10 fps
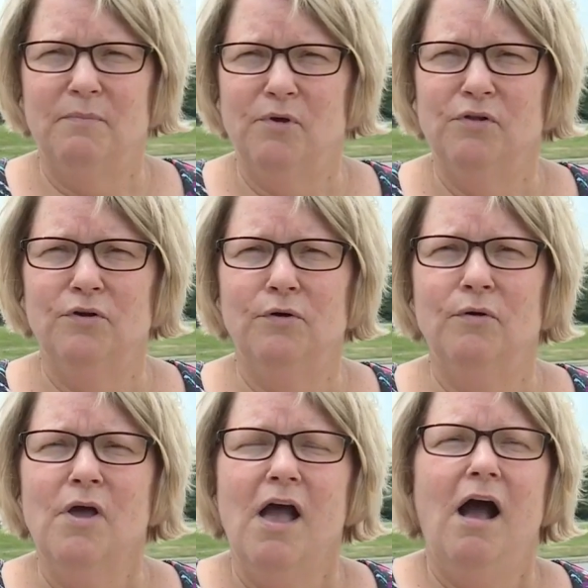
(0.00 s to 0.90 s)
people who
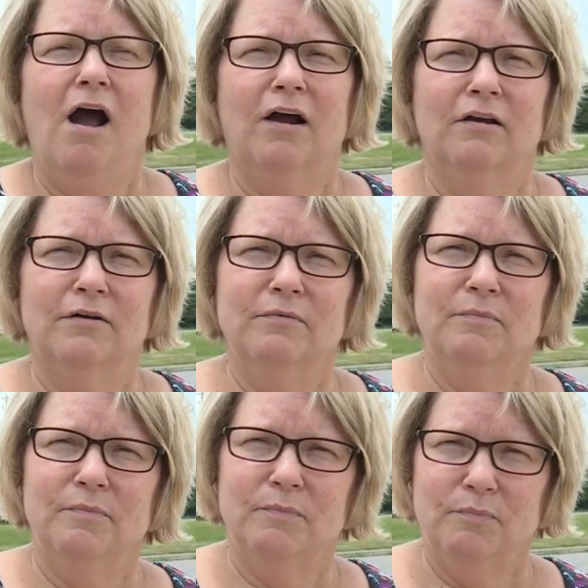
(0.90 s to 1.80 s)
are
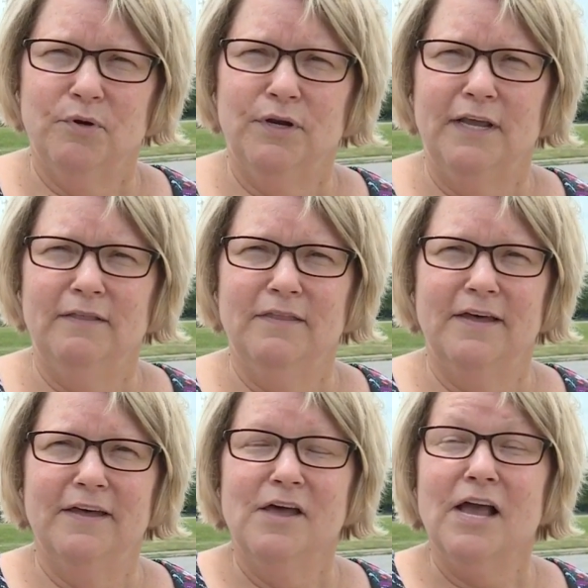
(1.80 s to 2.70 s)
put in
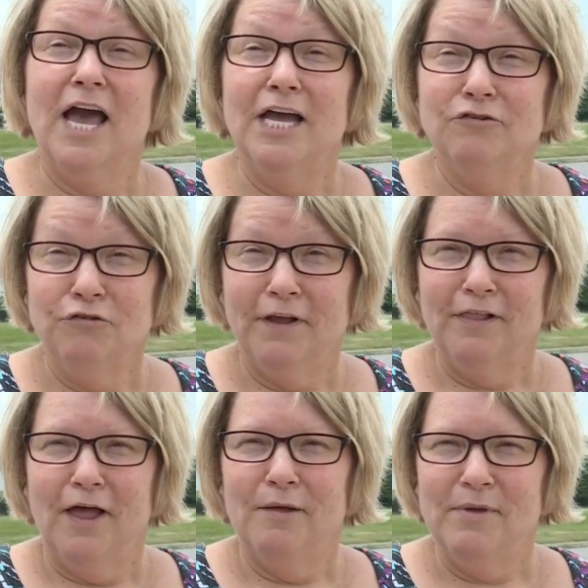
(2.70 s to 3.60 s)
the country
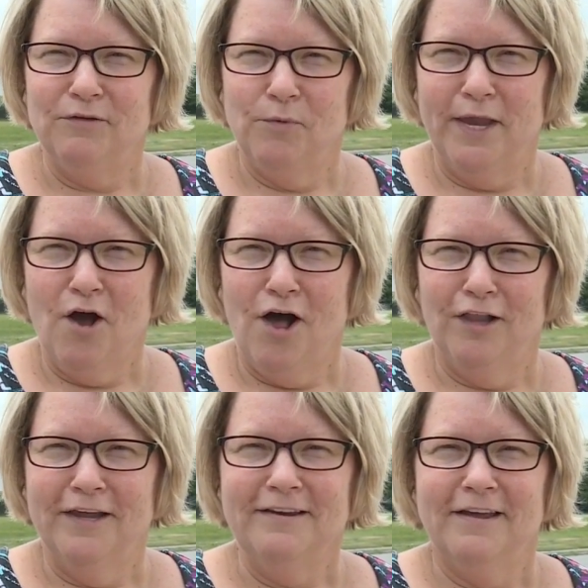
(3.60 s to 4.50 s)
club, as we
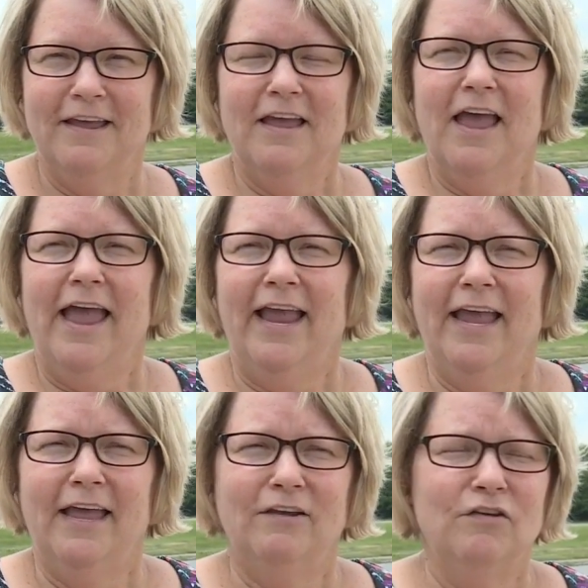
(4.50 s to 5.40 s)
call it,
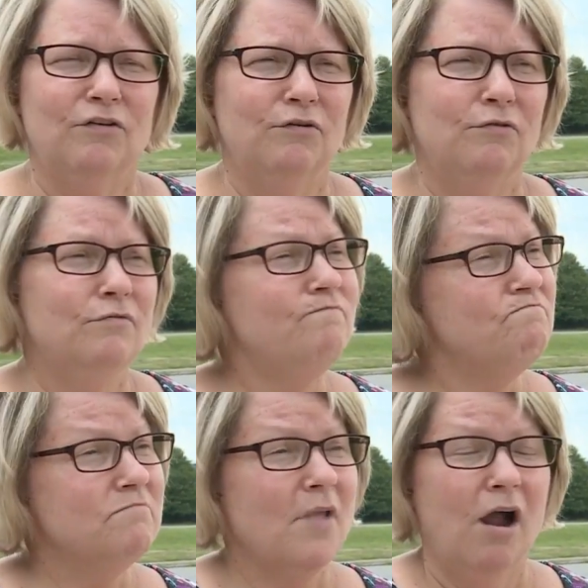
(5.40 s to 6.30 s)
and who
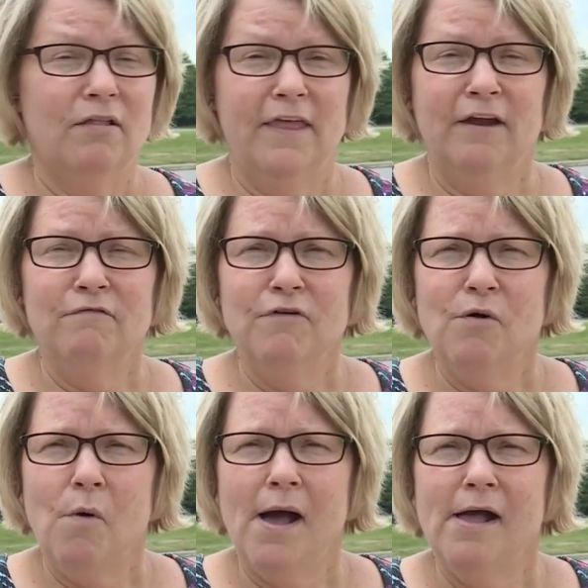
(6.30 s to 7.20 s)
are there for a
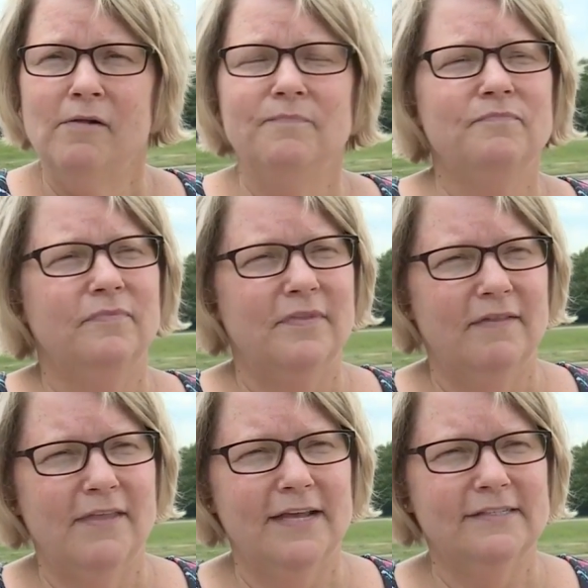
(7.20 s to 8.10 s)
while,
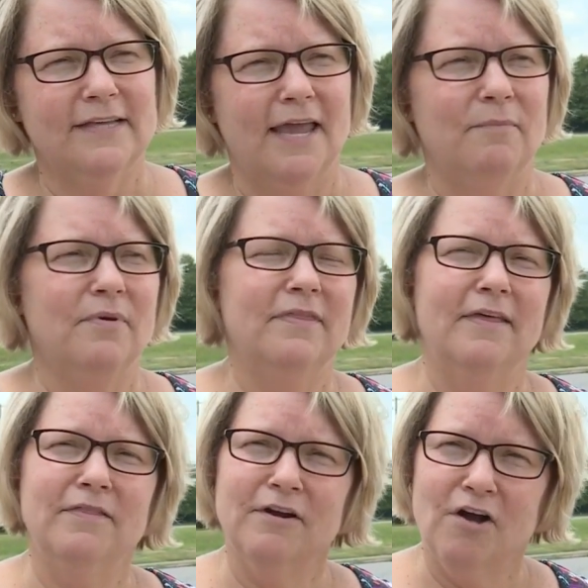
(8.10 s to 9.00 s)
then they escape,
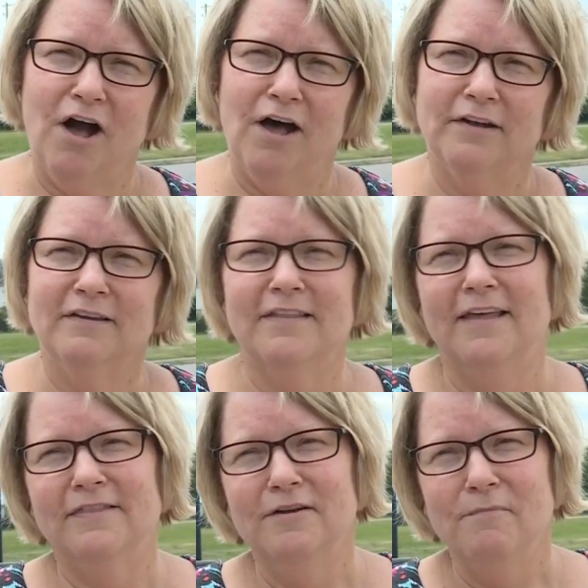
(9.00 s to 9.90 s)
then they're caught,
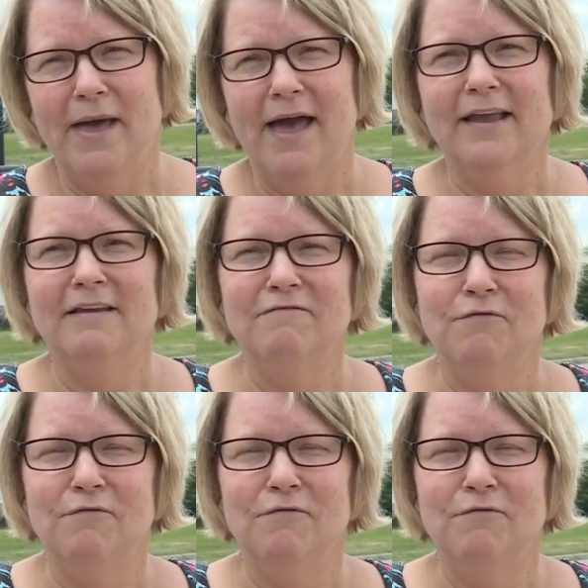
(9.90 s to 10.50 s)
then they're back and